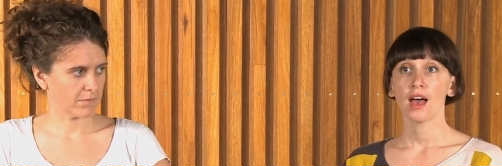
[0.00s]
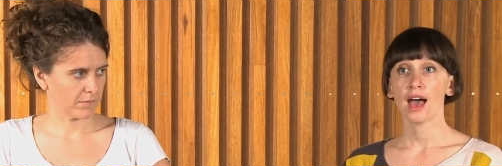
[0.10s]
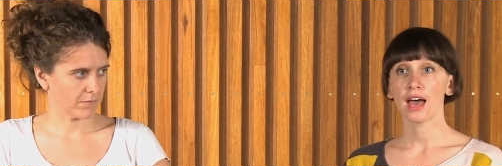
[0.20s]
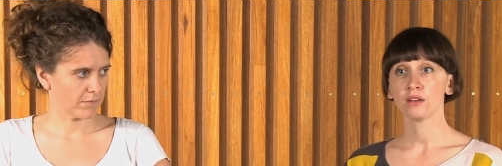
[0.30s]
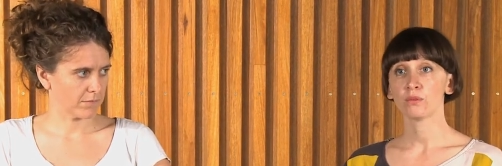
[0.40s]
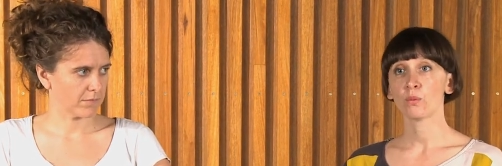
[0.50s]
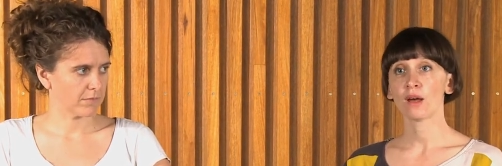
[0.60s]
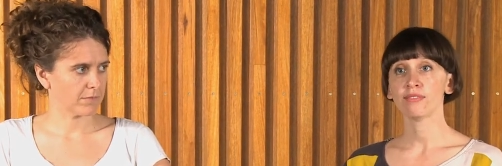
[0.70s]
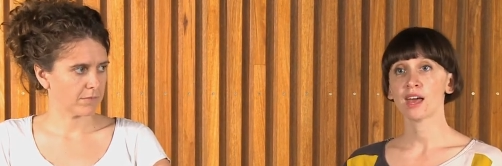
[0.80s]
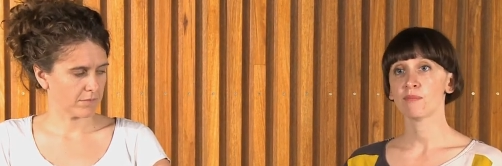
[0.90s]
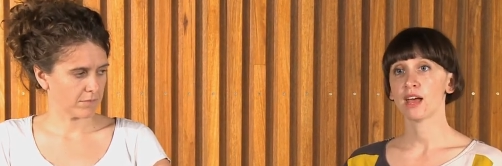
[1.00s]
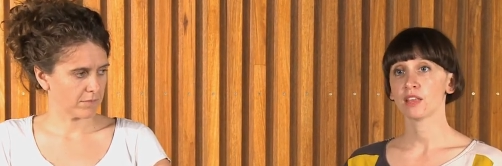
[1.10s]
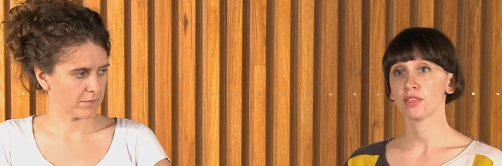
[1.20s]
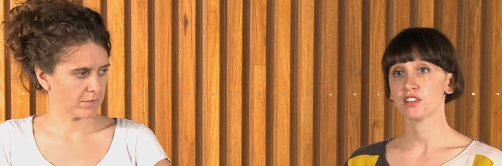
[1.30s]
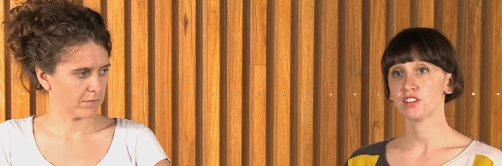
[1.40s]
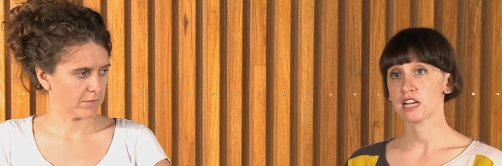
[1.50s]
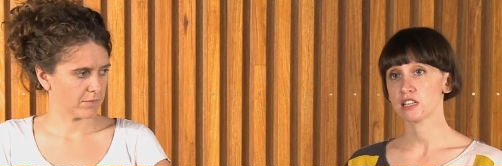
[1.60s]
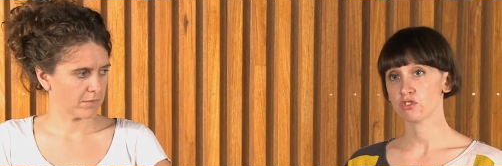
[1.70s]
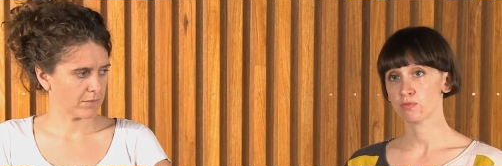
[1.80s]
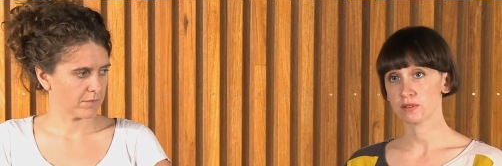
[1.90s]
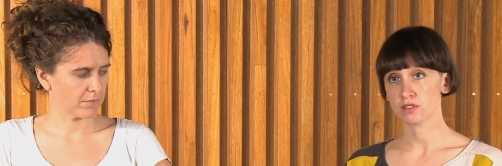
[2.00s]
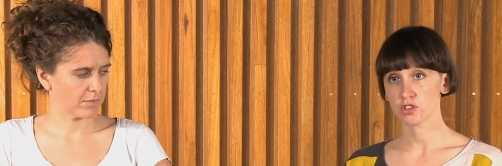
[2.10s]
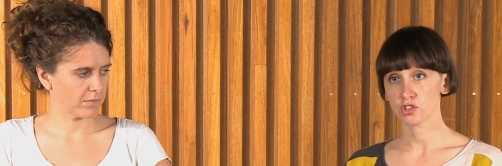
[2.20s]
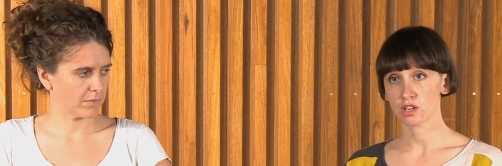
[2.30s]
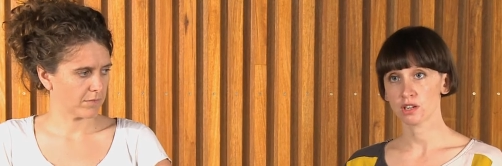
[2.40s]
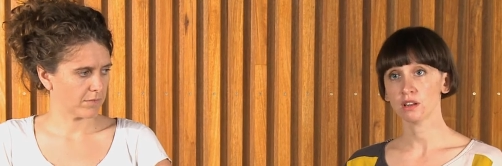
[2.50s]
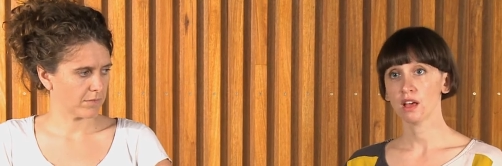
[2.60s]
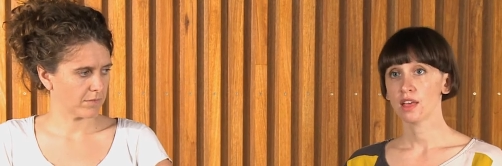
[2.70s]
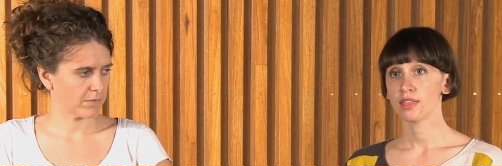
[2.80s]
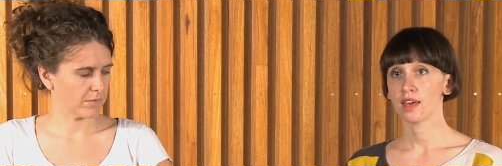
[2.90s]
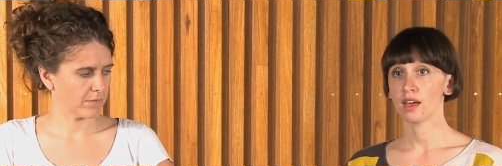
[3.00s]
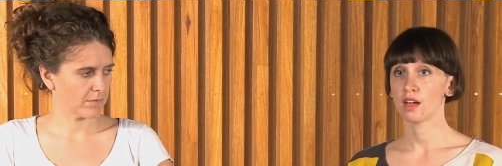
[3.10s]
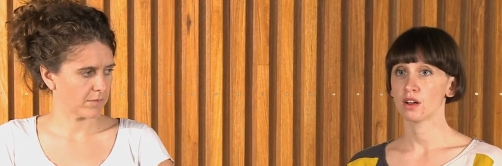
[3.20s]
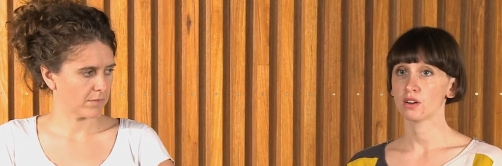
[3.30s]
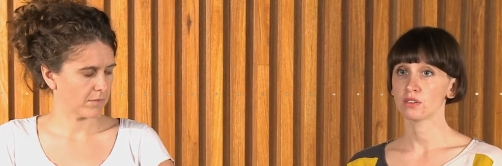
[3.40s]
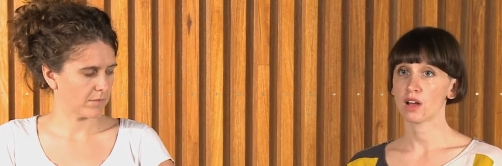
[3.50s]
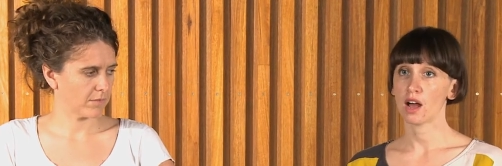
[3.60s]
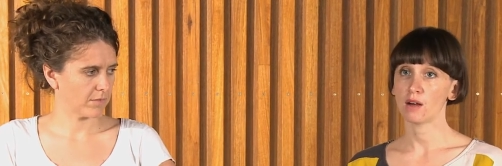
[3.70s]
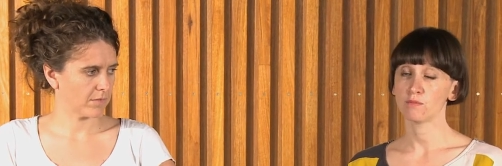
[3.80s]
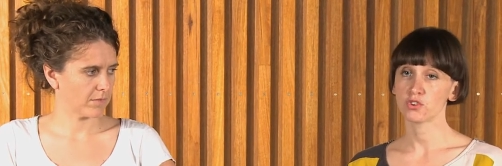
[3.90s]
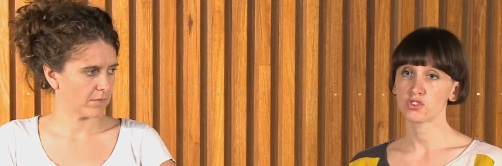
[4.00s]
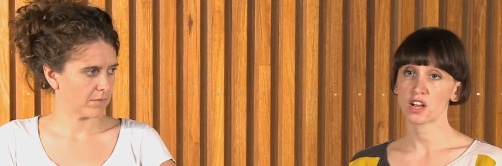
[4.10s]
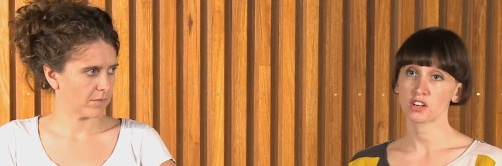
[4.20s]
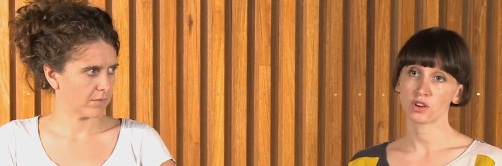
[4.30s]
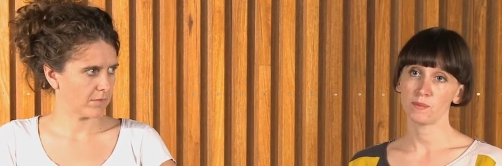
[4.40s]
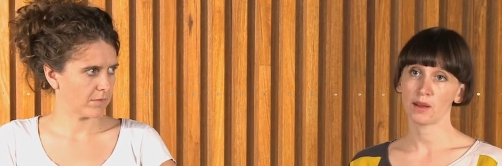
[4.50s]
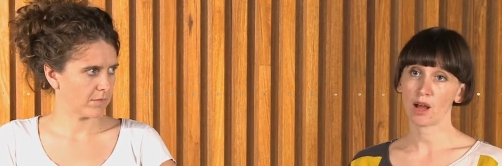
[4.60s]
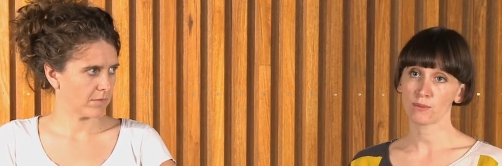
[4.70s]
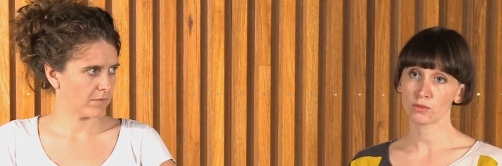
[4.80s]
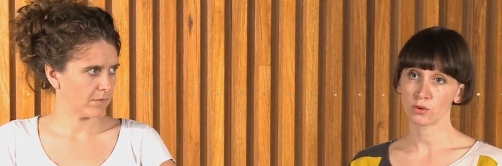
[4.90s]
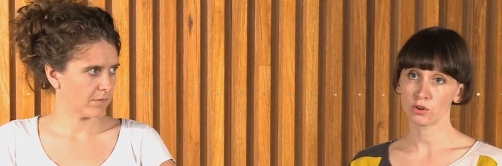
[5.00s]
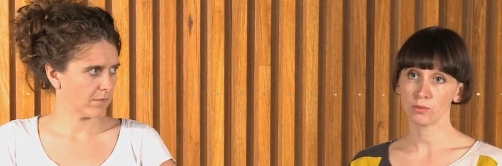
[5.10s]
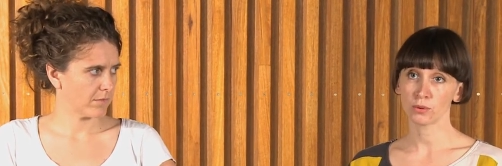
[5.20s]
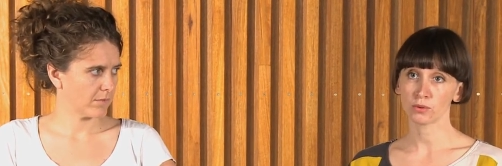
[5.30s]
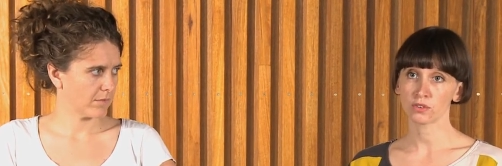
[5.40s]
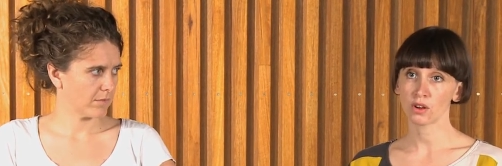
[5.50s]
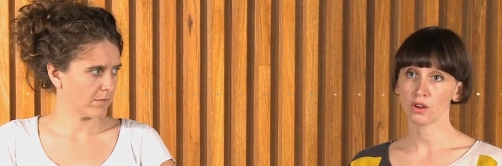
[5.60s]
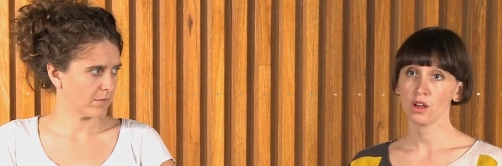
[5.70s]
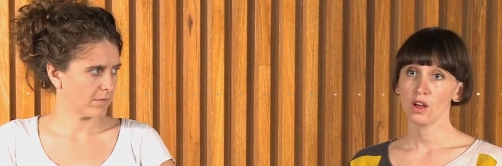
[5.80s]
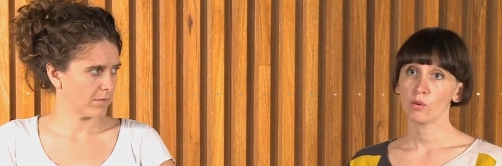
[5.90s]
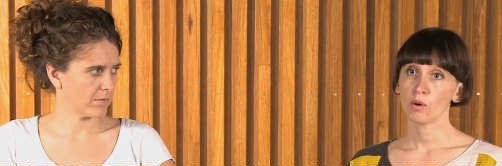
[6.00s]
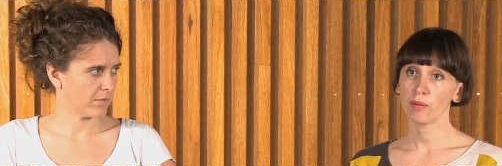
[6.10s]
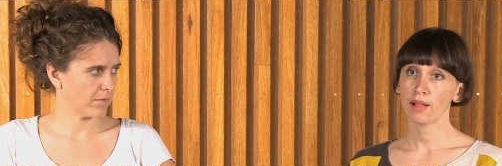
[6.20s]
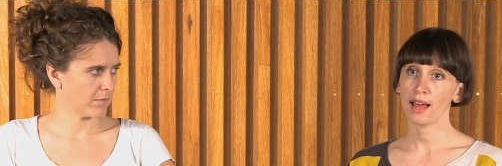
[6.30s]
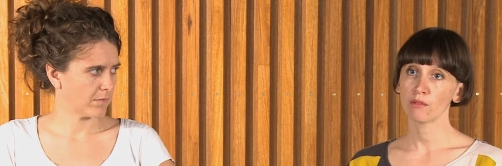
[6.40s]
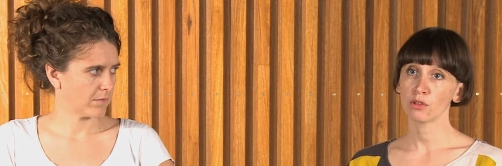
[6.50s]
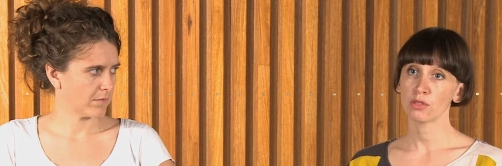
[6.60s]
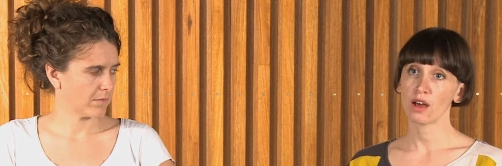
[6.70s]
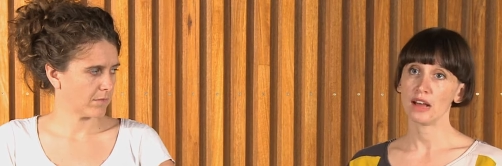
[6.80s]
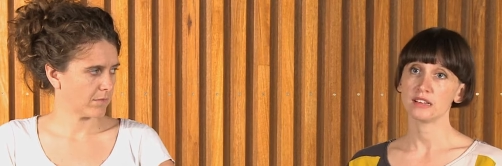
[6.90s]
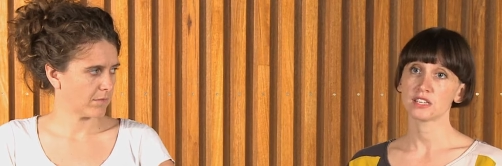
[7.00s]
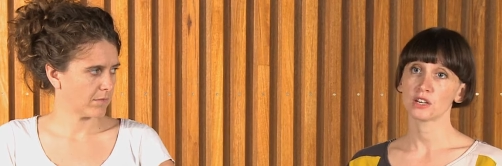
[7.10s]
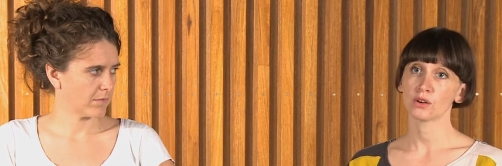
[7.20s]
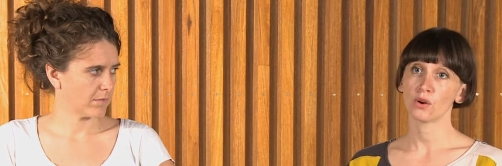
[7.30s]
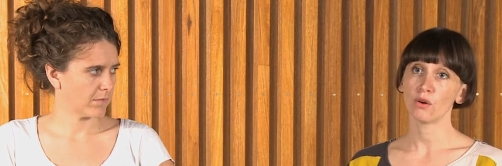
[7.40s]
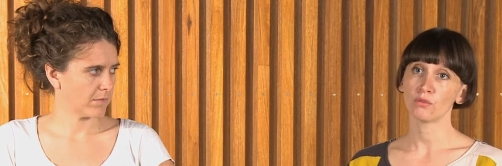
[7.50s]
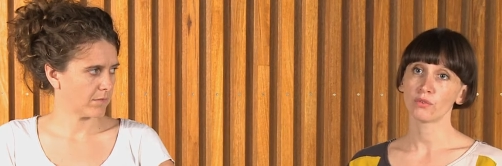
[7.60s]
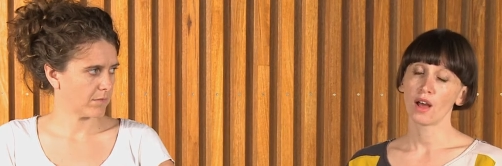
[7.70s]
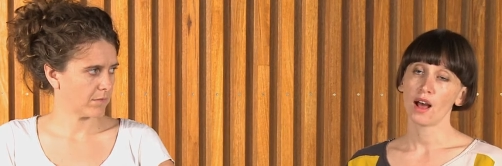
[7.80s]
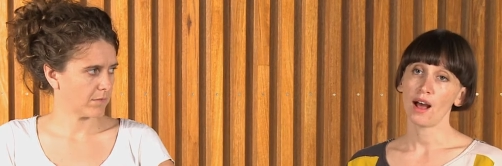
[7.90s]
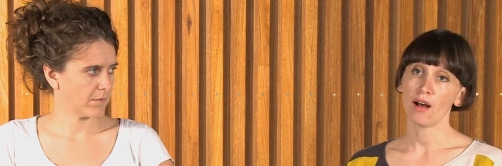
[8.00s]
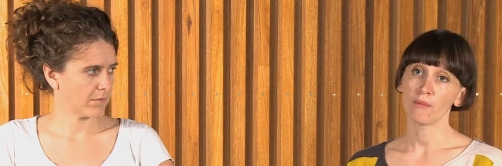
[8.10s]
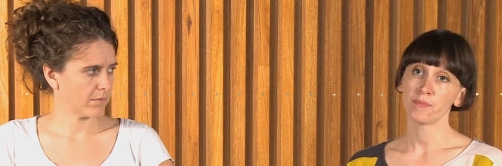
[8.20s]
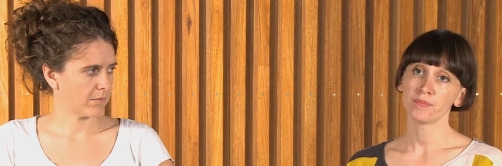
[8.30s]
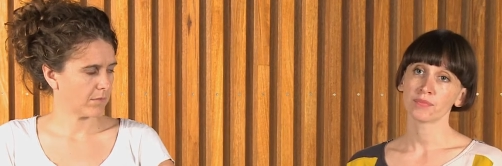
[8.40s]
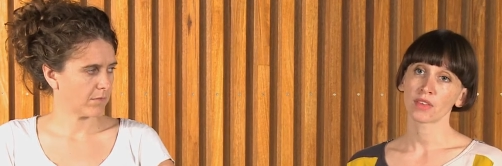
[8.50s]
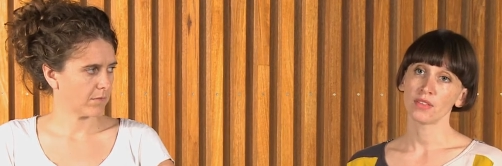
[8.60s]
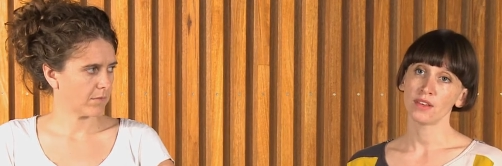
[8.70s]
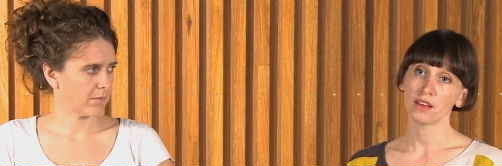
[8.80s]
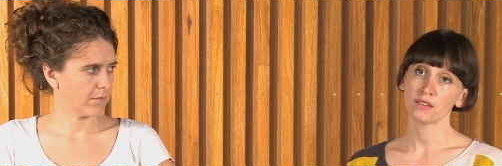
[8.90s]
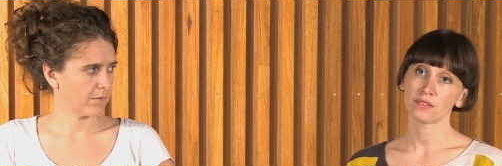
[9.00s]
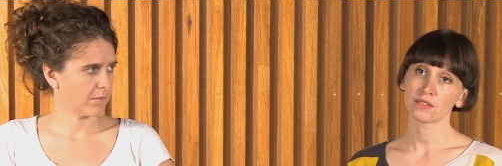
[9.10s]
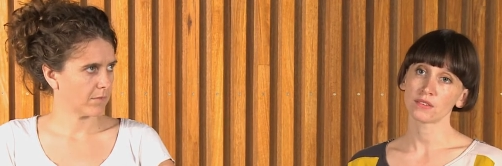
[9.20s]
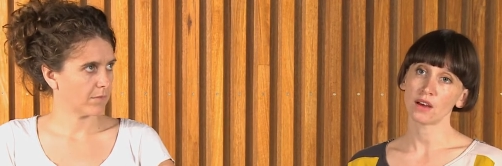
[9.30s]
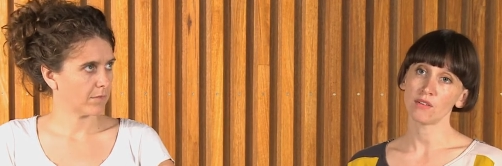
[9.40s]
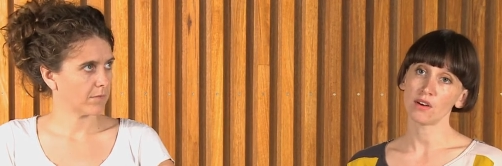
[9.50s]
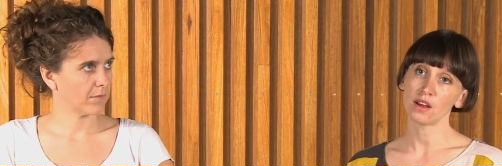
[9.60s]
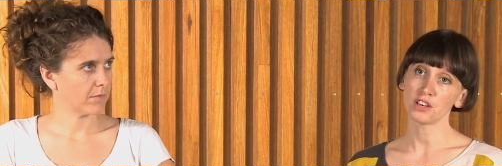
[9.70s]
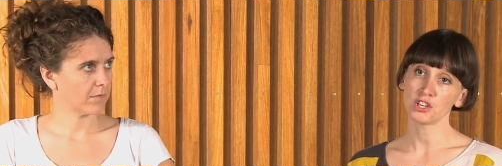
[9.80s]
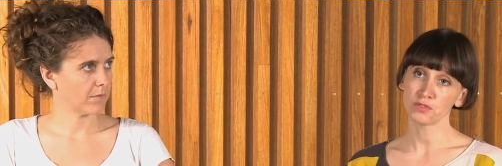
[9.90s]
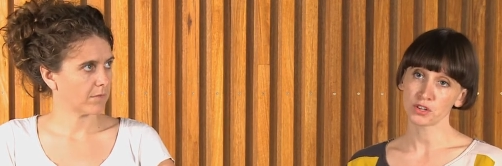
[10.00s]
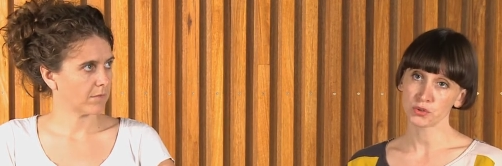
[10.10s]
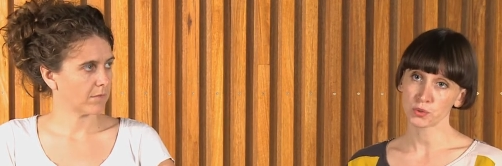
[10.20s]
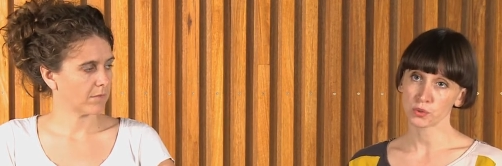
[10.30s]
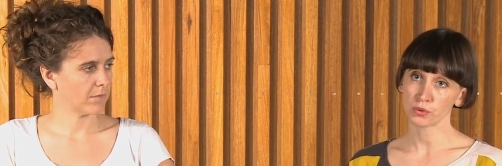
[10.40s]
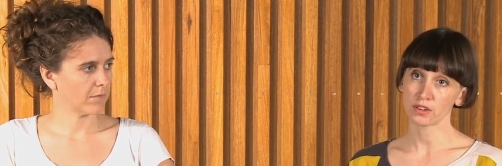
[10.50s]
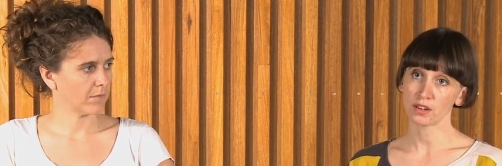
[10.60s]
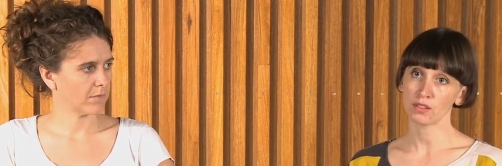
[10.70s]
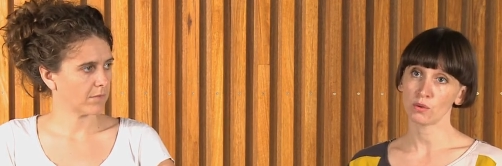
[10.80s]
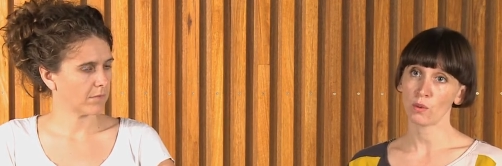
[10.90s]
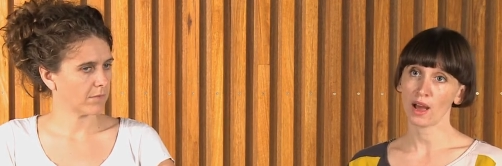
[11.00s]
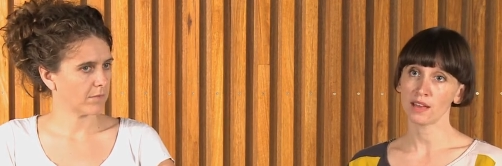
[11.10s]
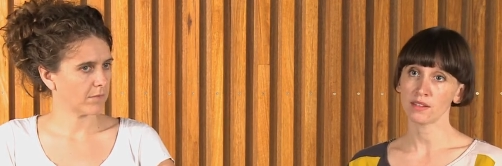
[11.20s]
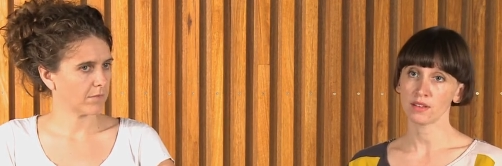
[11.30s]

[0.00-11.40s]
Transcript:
Speaker 1: And when they make their change of position, their um, trajectory becomes audible. So we're playing with the idea of um, these individuals and the way that